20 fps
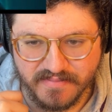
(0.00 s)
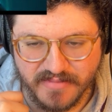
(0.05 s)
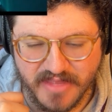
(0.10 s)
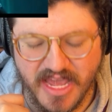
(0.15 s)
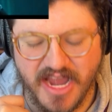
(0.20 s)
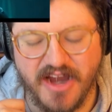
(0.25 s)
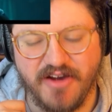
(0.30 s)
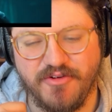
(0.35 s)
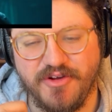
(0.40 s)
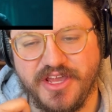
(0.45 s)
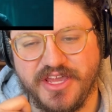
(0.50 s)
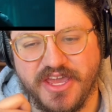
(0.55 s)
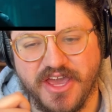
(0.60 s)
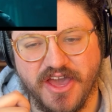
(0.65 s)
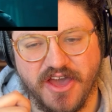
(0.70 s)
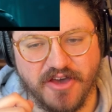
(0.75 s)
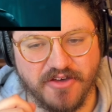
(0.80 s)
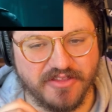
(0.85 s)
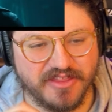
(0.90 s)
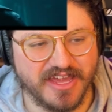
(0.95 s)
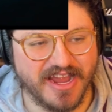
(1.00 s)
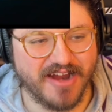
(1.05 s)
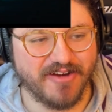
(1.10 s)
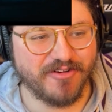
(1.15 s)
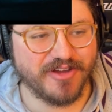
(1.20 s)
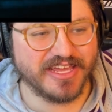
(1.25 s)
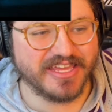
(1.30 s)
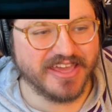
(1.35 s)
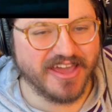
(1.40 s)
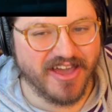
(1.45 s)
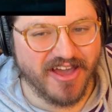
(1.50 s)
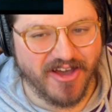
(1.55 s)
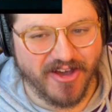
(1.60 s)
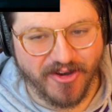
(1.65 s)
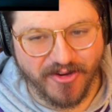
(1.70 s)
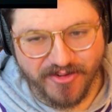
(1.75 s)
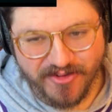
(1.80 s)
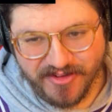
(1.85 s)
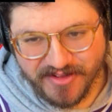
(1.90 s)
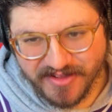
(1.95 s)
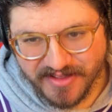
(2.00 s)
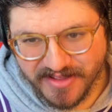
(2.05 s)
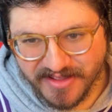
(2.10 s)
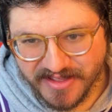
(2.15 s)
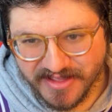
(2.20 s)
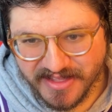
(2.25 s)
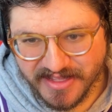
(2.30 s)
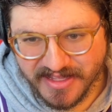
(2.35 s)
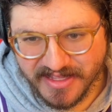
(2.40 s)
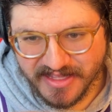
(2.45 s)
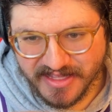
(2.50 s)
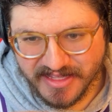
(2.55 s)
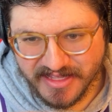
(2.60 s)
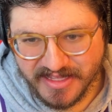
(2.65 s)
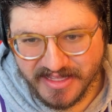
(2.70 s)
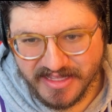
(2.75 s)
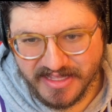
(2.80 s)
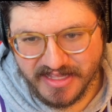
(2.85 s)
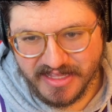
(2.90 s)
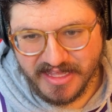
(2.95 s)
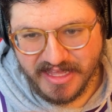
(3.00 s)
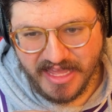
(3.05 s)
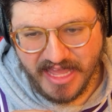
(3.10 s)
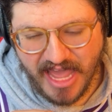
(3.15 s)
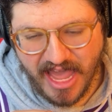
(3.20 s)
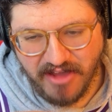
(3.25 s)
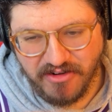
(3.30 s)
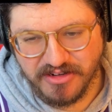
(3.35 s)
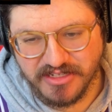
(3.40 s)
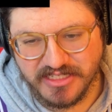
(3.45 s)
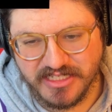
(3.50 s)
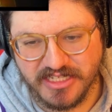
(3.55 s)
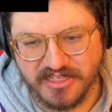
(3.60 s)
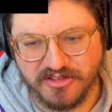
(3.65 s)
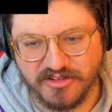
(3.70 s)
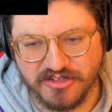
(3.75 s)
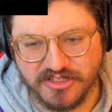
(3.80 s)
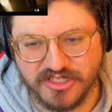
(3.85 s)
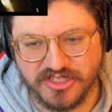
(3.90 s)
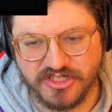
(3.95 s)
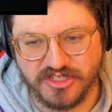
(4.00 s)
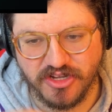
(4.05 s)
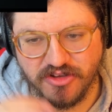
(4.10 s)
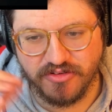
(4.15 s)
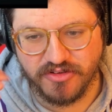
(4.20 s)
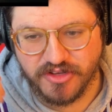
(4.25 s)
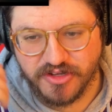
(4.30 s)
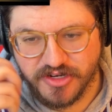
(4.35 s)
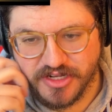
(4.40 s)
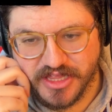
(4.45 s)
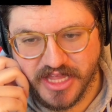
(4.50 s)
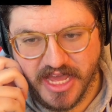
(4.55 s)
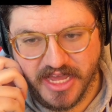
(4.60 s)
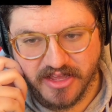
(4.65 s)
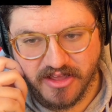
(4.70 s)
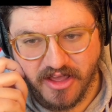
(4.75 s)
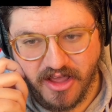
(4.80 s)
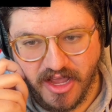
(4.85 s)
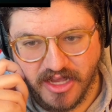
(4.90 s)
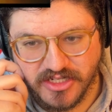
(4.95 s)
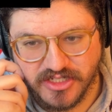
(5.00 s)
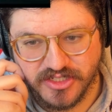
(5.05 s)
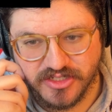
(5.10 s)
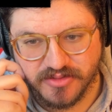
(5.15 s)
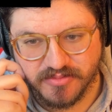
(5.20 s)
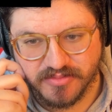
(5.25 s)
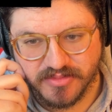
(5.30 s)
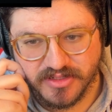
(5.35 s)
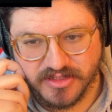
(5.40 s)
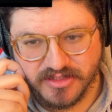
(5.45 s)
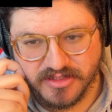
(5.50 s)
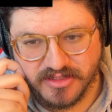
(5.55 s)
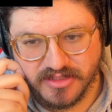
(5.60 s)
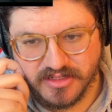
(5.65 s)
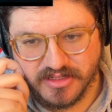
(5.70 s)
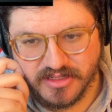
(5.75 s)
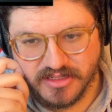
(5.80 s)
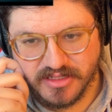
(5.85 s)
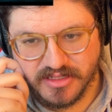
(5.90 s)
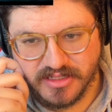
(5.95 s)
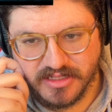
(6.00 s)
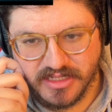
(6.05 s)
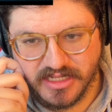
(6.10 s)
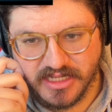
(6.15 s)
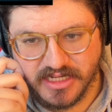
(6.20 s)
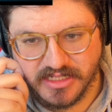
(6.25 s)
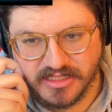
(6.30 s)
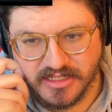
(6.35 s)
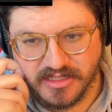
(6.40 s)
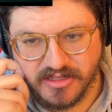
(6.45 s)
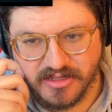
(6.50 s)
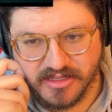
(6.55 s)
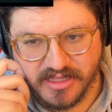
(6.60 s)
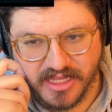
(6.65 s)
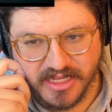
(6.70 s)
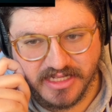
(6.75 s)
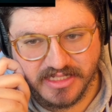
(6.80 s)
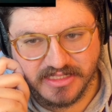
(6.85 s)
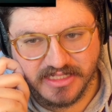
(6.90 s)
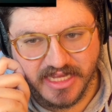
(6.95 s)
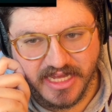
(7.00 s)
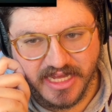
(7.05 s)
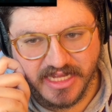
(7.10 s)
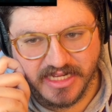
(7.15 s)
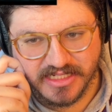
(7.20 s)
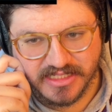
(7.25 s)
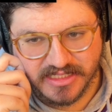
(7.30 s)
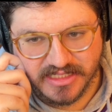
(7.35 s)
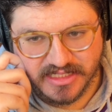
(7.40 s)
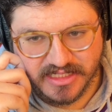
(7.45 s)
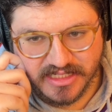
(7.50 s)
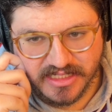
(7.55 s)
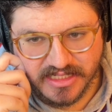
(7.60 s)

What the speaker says: There we go. How does he look so good in that costume? He doesn't look like he's aged.